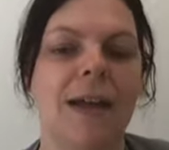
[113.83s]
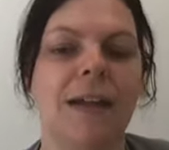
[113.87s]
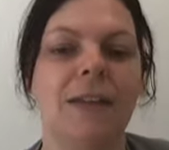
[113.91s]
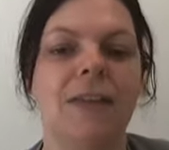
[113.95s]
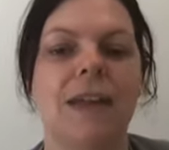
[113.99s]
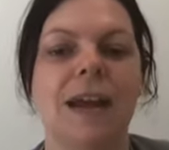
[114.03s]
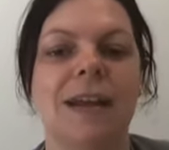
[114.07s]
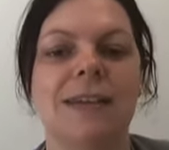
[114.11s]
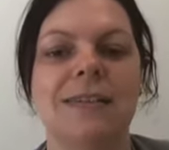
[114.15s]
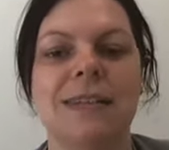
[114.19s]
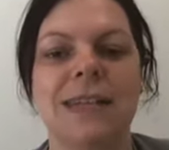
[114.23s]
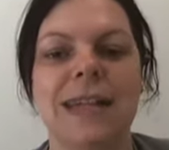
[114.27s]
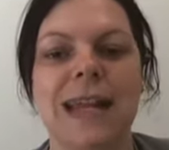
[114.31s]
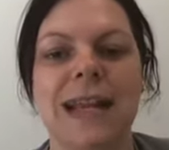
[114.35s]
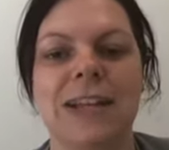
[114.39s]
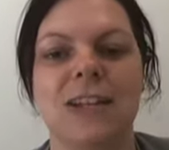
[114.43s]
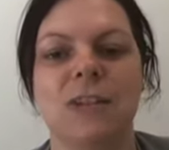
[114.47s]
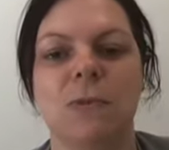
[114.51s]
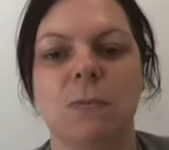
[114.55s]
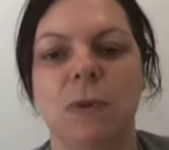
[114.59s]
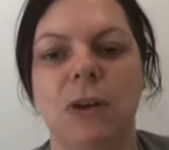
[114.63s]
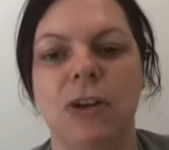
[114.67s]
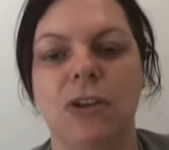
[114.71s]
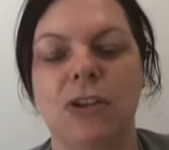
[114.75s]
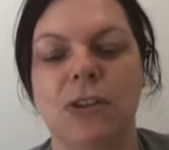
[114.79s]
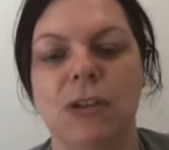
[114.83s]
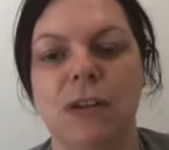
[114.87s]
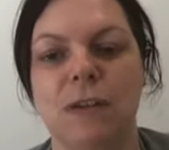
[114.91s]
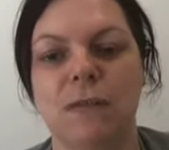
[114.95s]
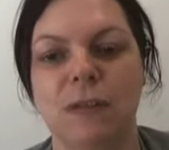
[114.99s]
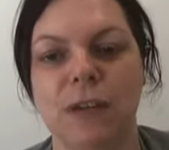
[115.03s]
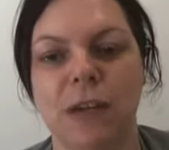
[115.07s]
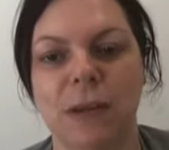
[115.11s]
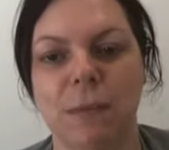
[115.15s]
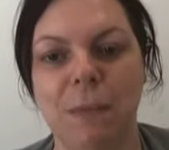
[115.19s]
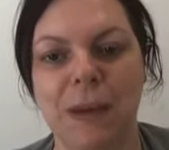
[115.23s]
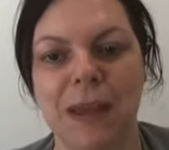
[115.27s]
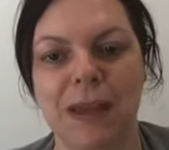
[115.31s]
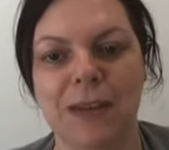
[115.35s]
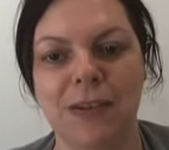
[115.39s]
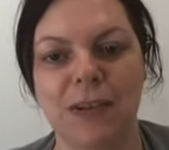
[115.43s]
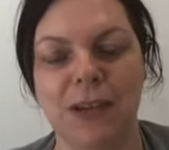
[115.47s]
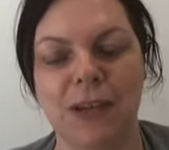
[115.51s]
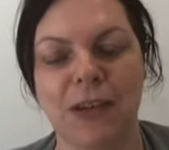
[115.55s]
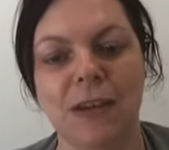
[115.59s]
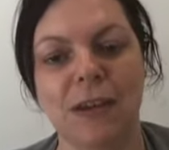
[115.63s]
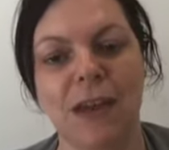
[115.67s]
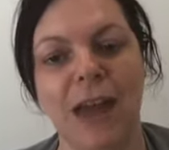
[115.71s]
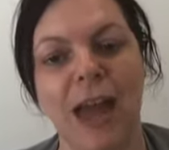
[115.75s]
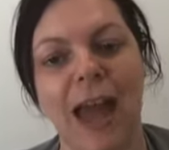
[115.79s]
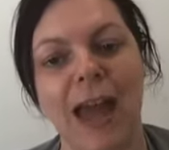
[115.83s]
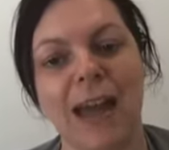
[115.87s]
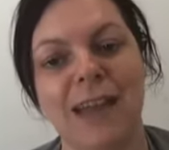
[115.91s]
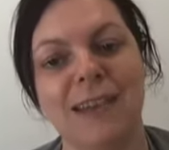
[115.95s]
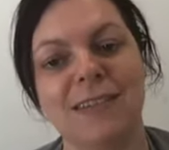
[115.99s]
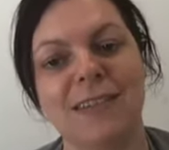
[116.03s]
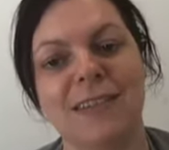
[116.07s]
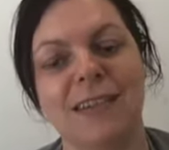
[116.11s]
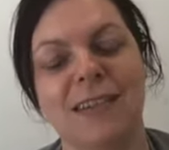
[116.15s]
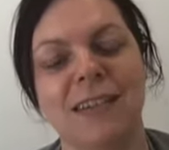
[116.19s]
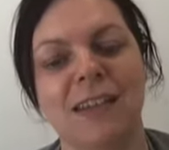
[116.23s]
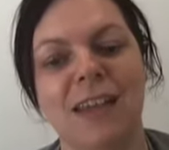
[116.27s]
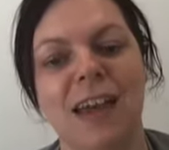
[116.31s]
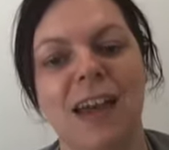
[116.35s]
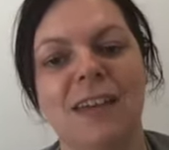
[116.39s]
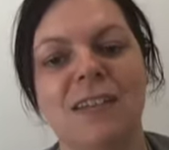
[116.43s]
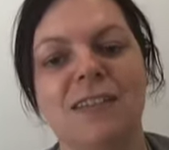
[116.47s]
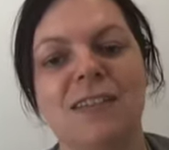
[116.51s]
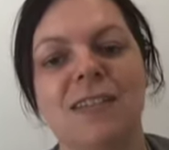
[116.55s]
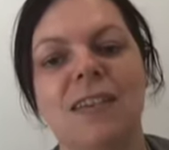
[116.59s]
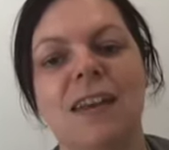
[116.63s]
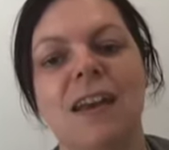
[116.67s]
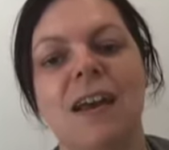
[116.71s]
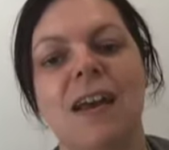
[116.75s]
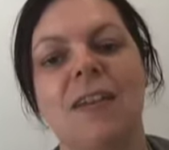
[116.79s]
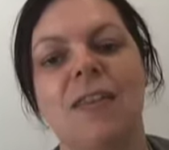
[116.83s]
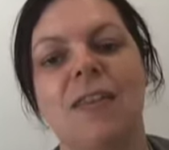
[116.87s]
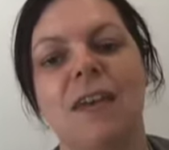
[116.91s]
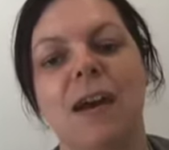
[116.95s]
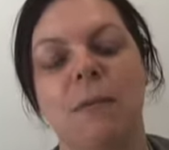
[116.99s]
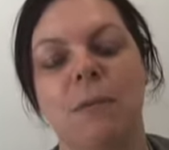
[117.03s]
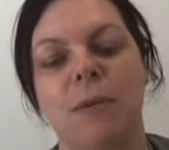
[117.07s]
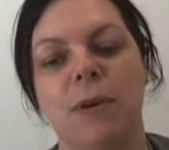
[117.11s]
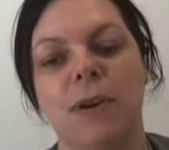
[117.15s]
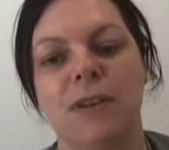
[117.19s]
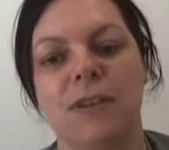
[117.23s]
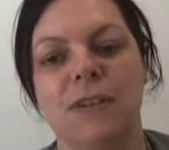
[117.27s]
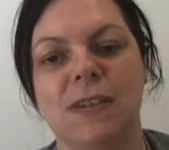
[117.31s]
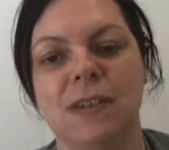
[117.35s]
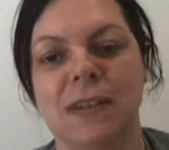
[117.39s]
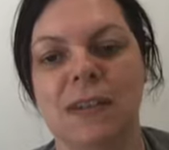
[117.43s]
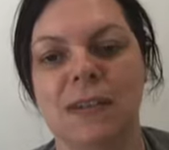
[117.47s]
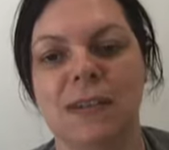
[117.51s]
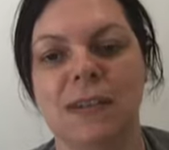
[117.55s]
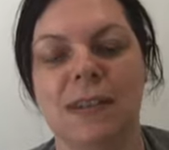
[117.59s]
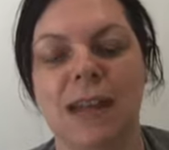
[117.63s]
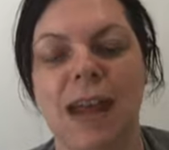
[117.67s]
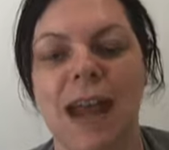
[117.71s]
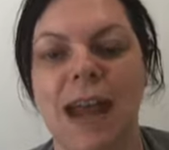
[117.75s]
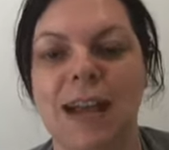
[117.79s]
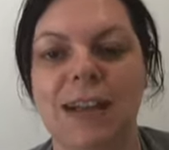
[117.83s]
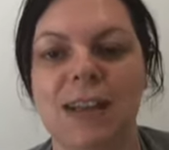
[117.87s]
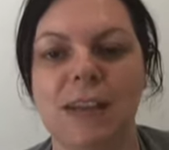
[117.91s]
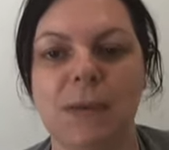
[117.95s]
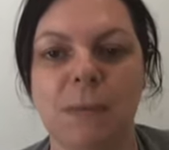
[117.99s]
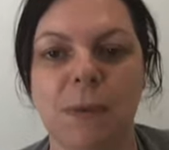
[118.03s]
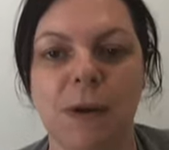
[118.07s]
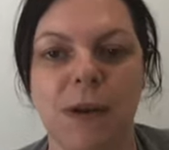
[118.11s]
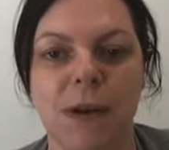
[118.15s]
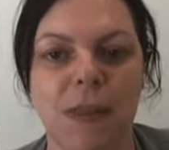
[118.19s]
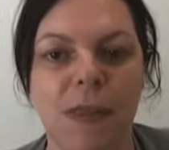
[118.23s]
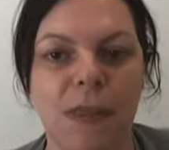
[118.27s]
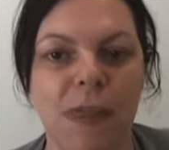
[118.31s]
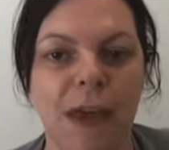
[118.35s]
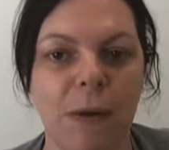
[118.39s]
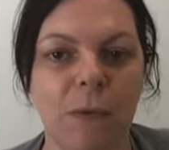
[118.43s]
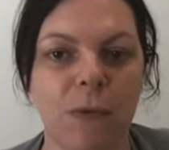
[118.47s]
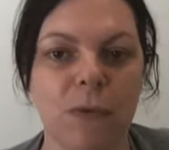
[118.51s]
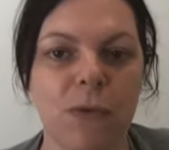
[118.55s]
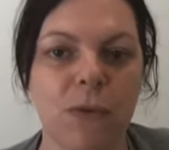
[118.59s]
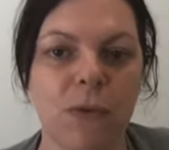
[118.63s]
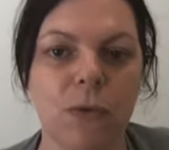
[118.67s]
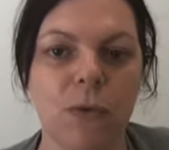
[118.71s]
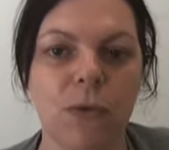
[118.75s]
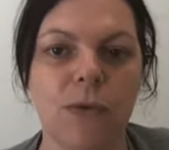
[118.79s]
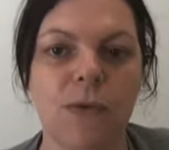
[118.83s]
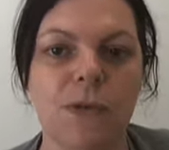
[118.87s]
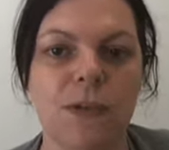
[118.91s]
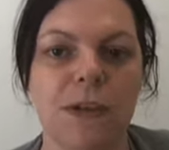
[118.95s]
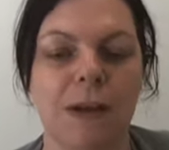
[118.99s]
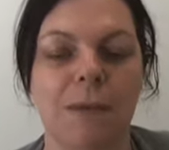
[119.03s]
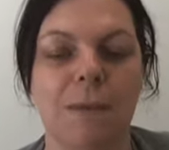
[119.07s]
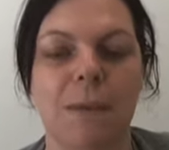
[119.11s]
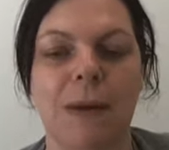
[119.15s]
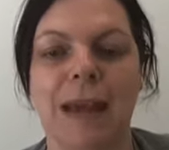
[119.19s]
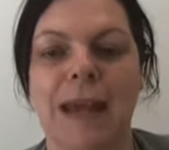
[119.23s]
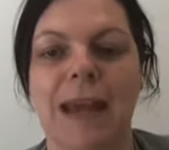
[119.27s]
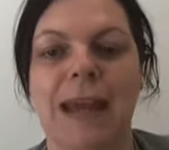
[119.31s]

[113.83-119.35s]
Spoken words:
That's an expression of an opinion, and unless that person is an expert, that would also be